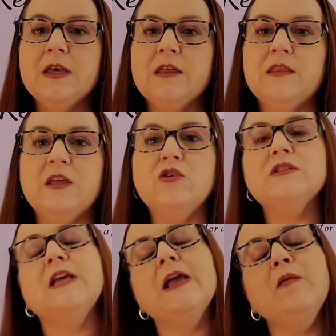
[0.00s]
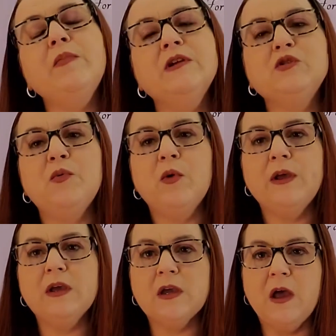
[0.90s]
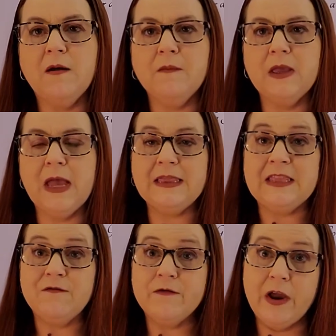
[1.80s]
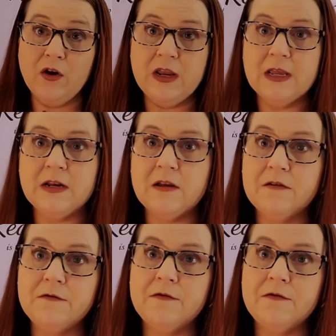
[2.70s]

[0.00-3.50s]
Then your second pinch point could come at the very end of